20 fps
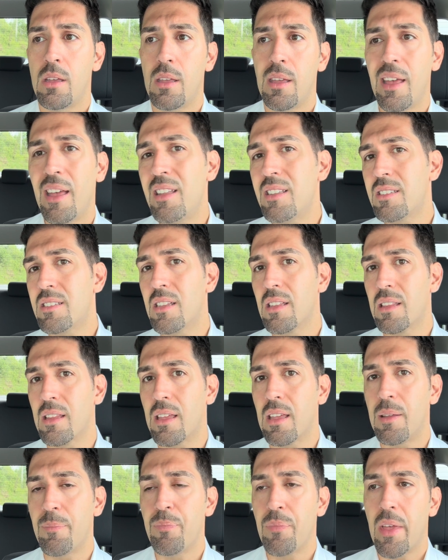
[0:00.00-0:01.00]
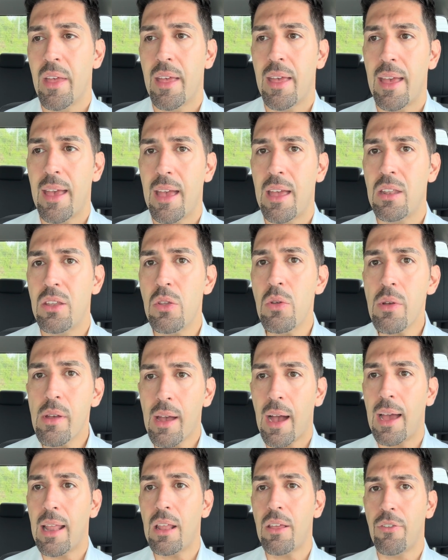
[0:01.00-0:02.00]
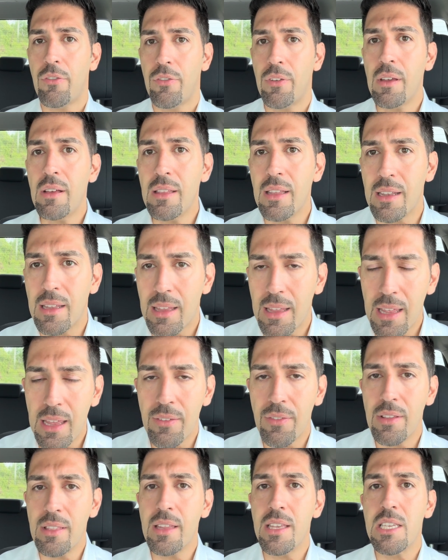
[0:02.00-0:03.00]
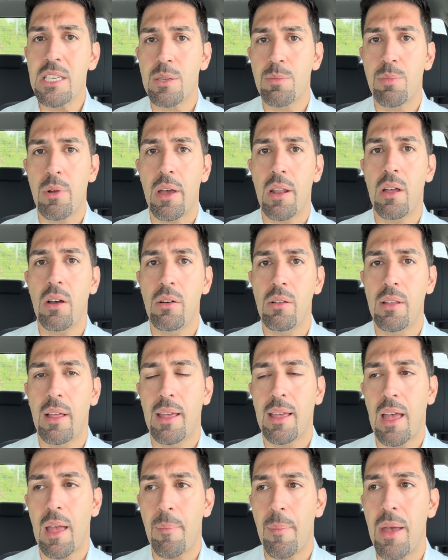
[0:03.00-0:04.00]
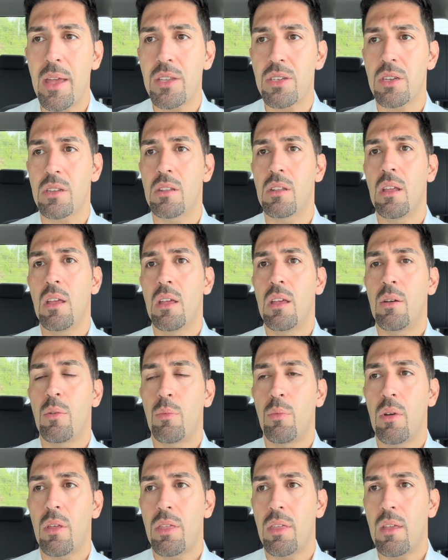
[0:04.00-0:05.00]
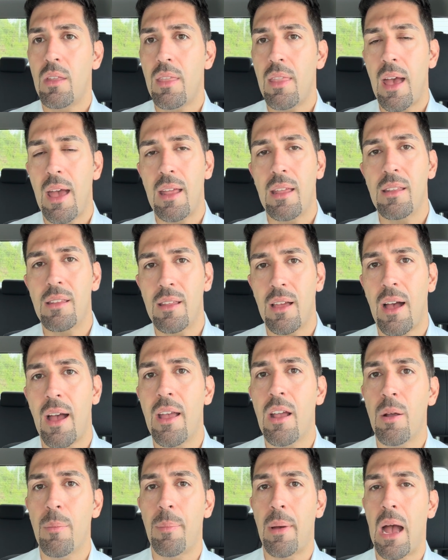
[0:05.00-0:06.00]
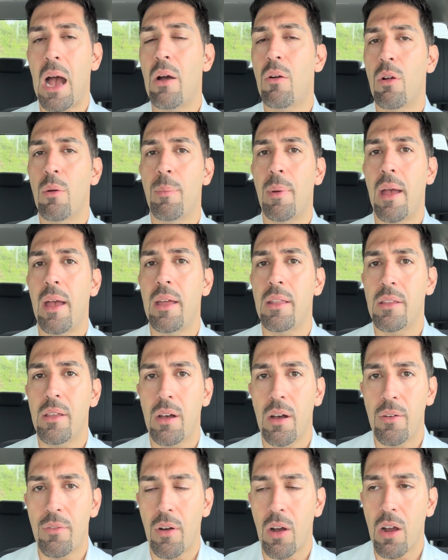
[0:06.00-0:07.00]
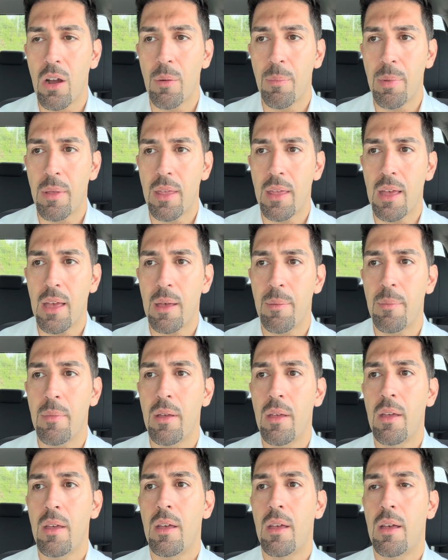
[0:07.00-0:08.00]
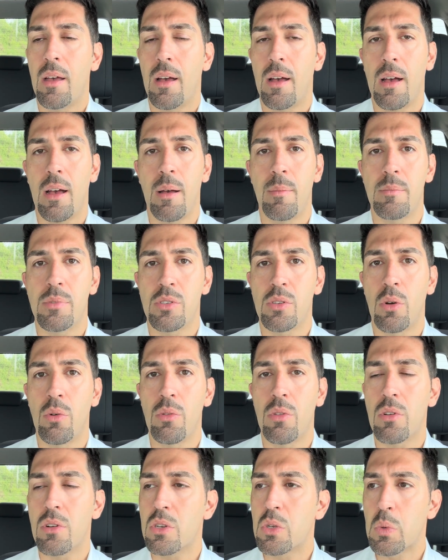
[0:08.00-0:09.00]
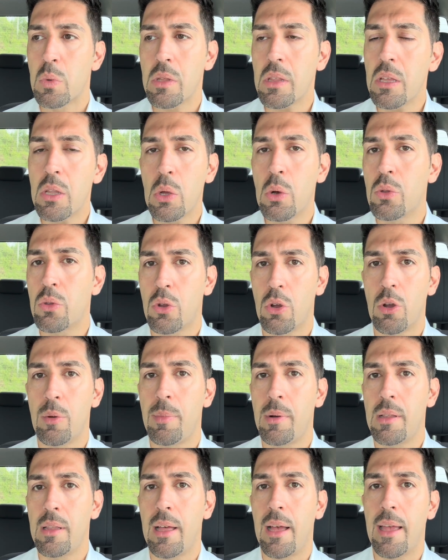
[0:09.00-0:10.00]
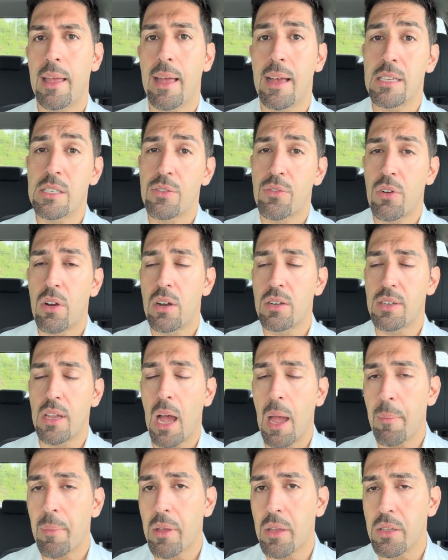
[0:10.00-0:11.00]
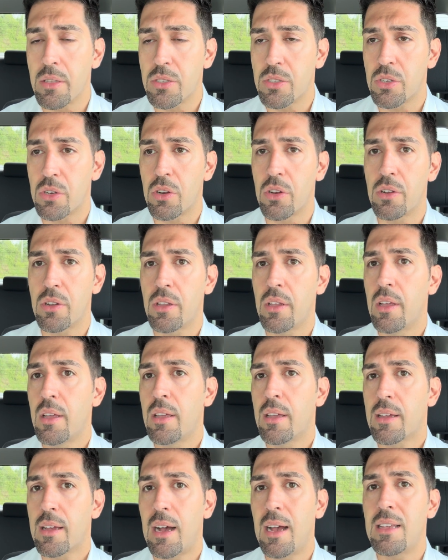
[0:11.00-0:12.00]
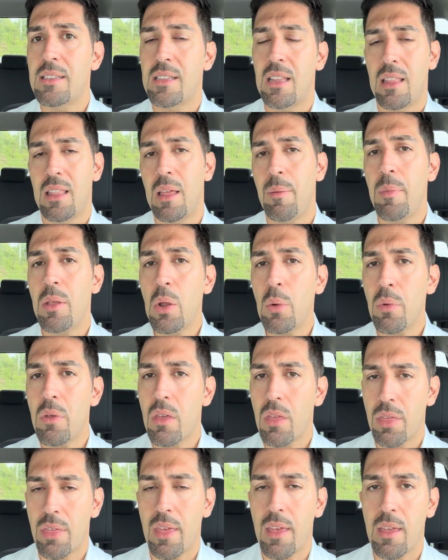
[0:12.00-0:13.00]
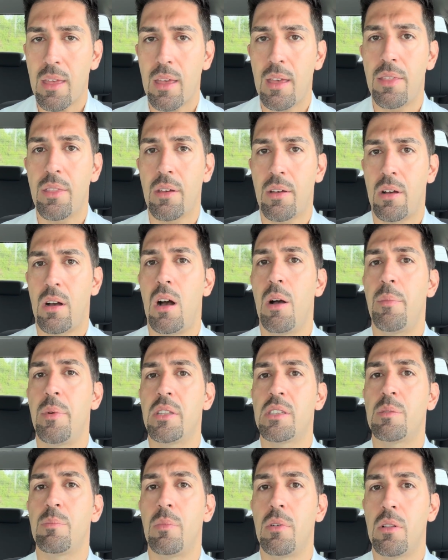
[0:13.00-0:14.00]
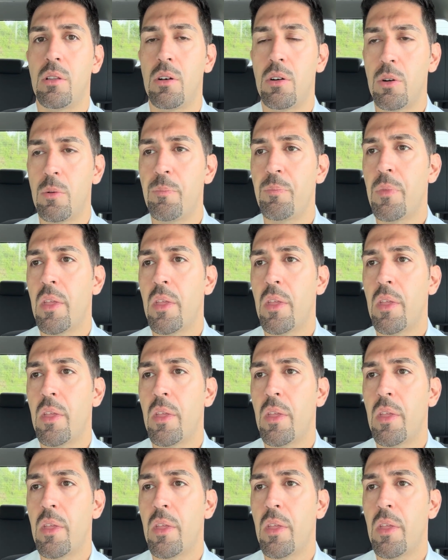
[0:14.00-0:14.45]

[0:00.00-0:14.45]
instantly, and you kind of feel it evenly spread out, like I mentioned, within that entire power band of RPM. So there's really no turbo lag as far as I'm concerned. Guys, let me know what you think in the comments below.